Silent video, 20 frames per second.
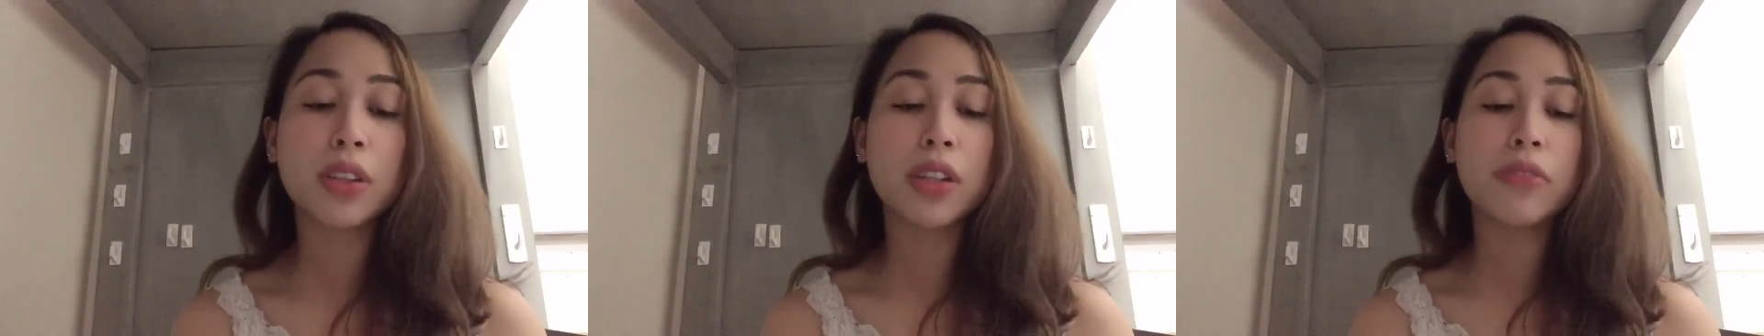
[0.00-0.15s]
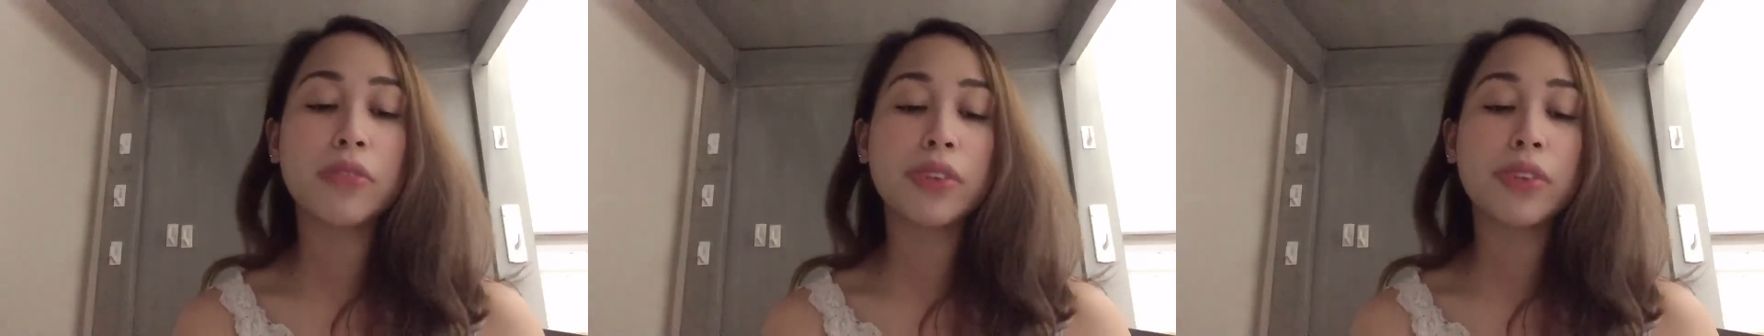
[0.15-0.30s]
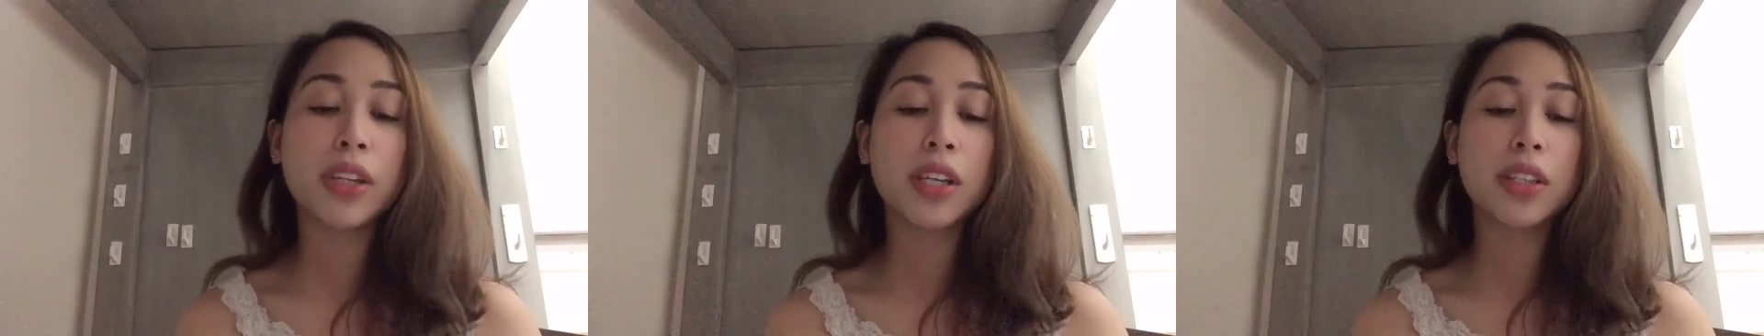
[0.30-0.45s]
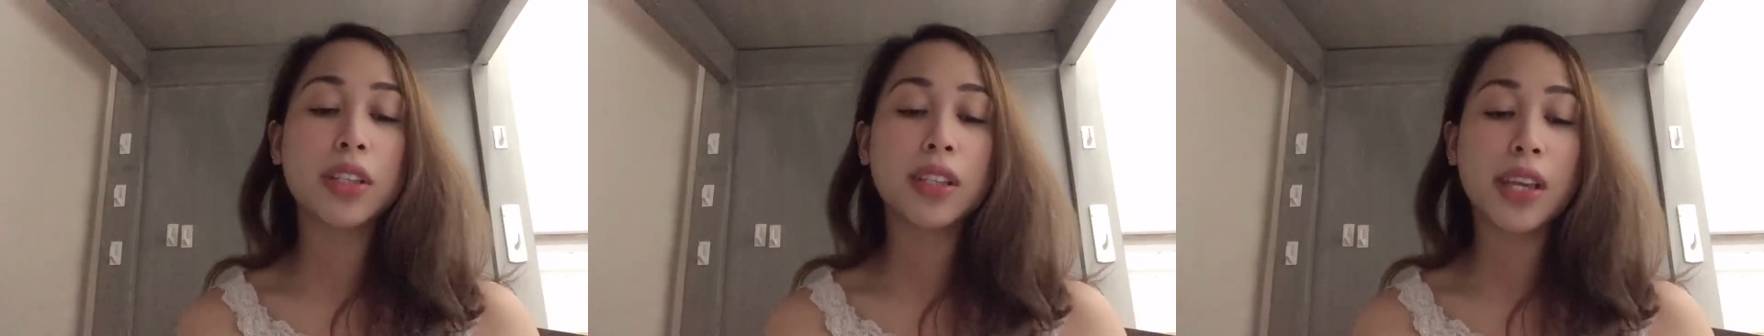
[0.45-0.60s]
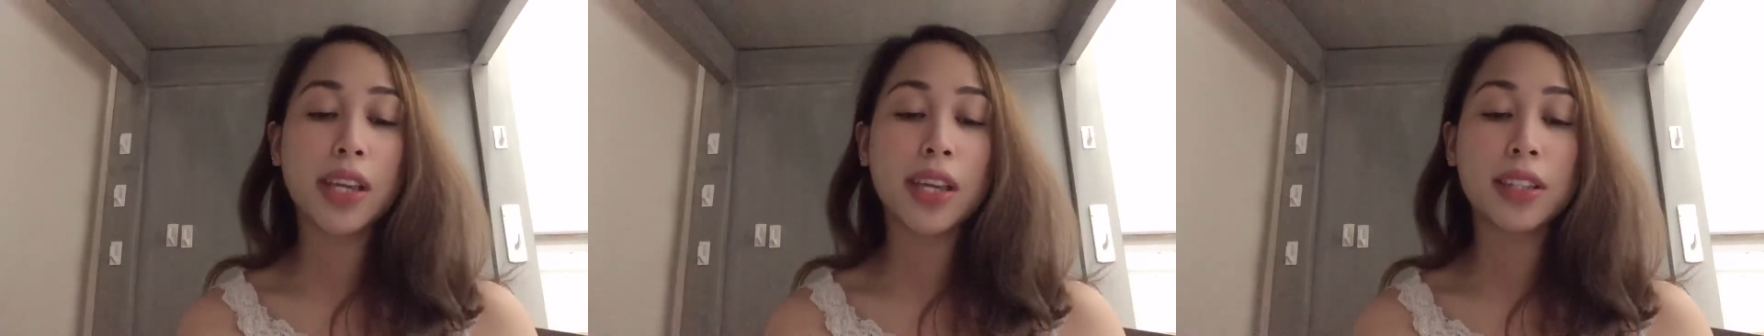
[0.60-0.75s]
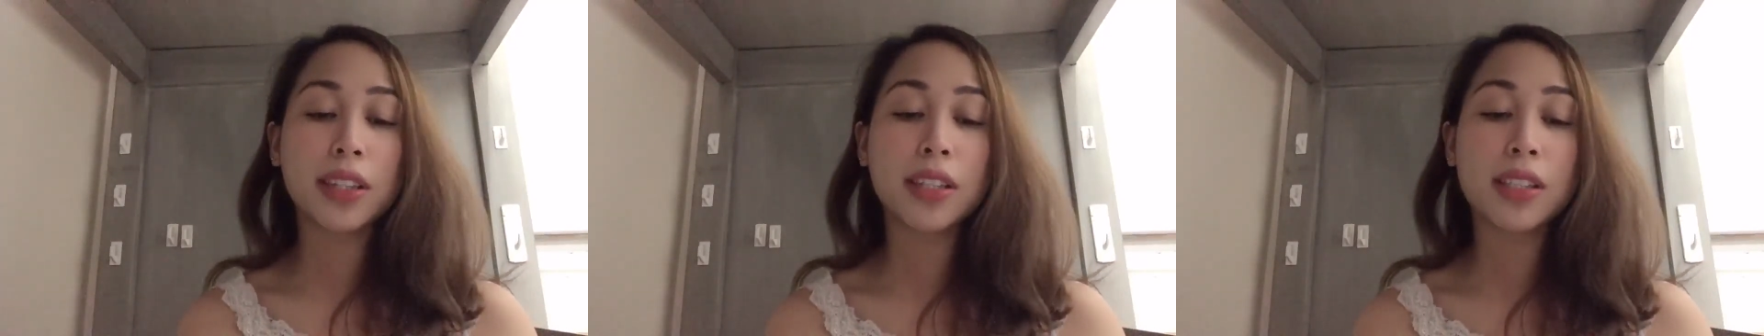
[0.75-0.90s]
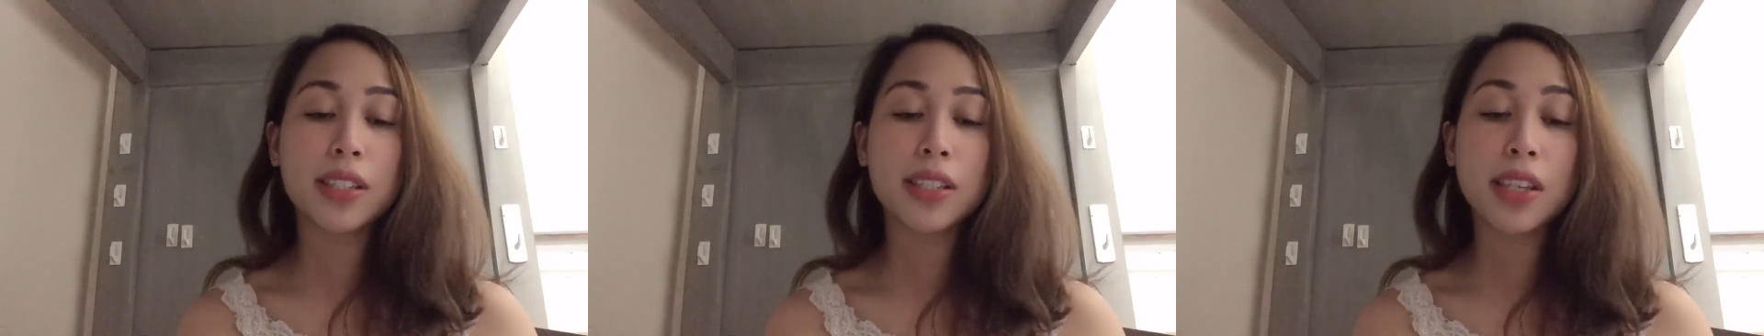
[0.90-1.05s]
living in the
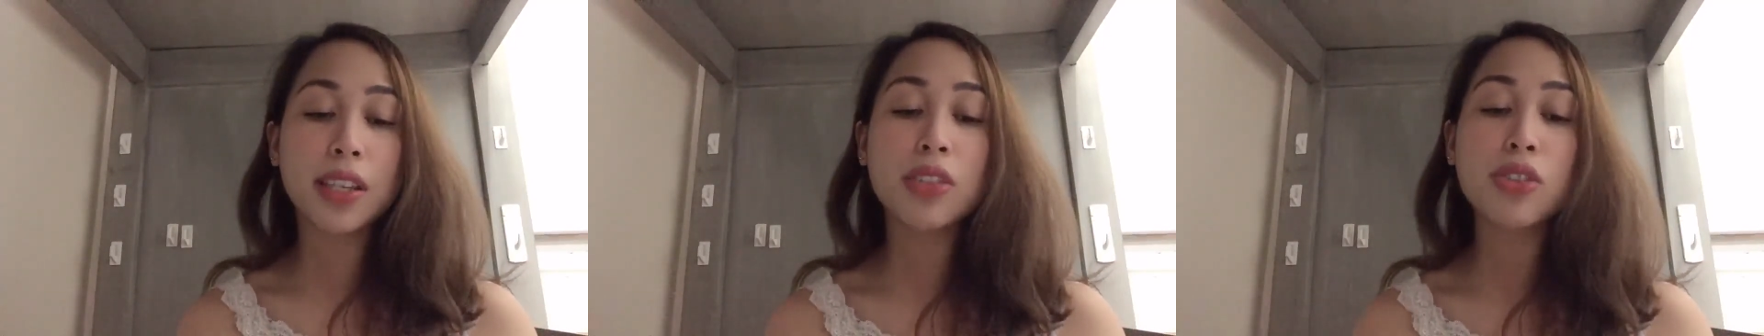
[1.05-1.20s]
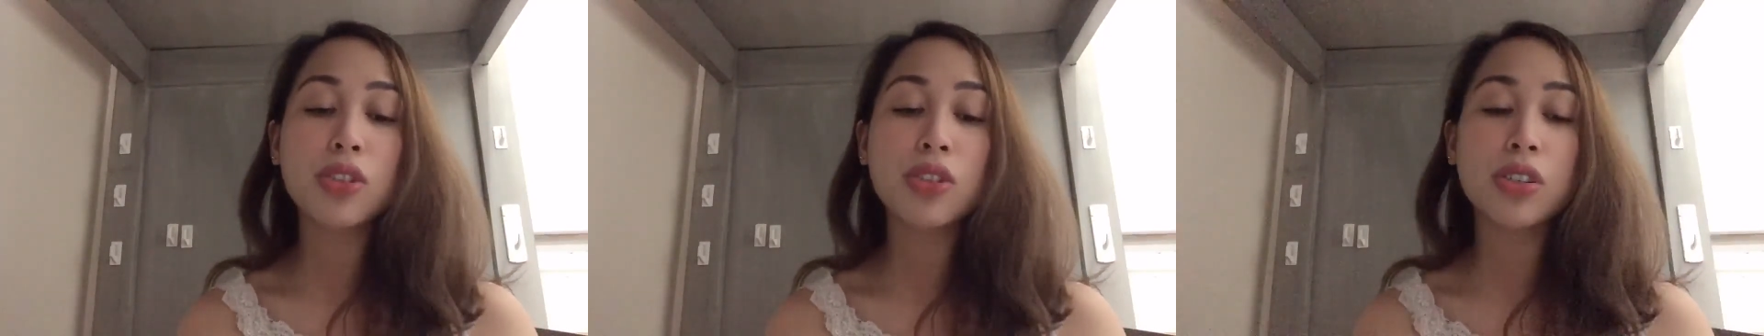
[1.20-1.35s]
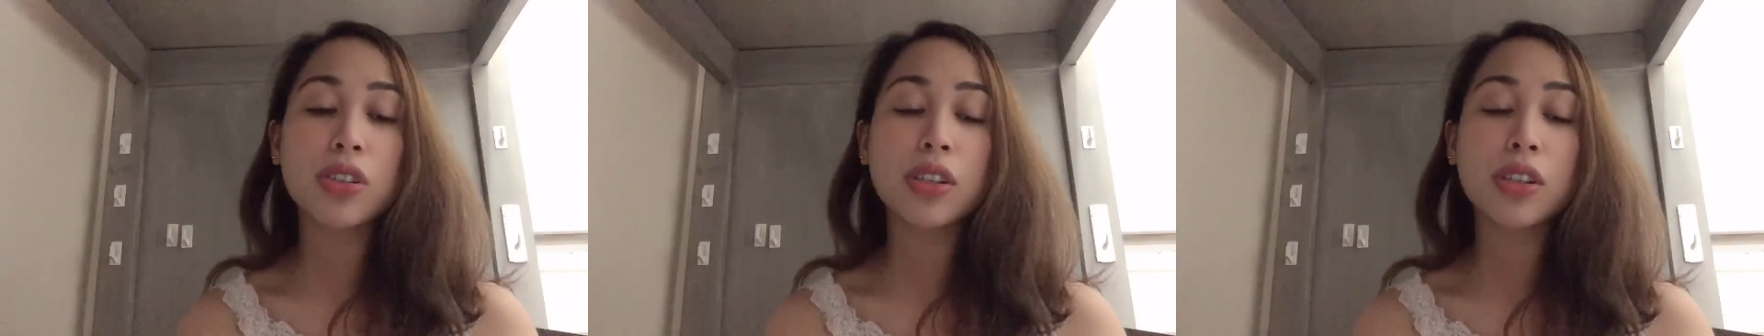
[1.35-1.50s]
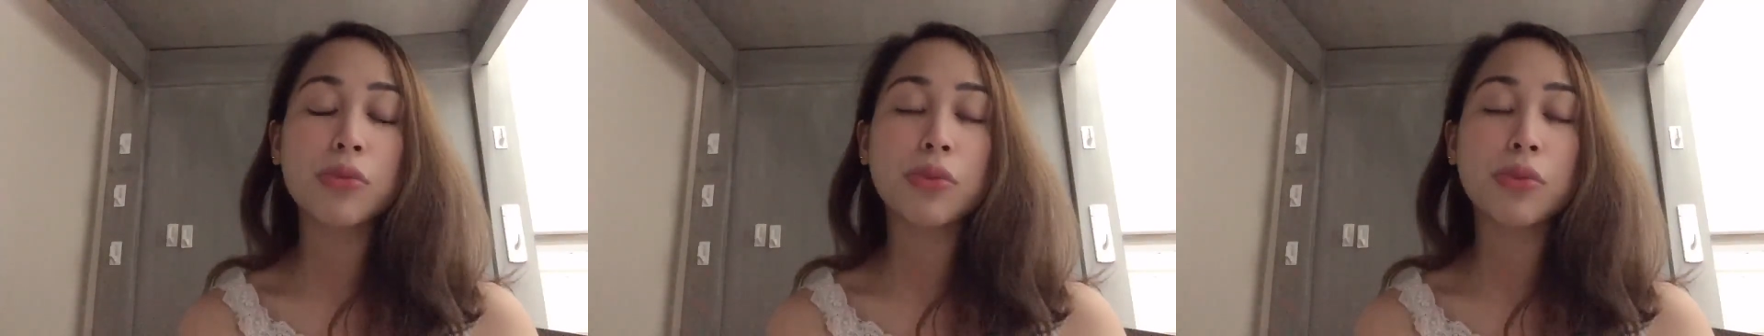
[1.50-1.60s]
18th century.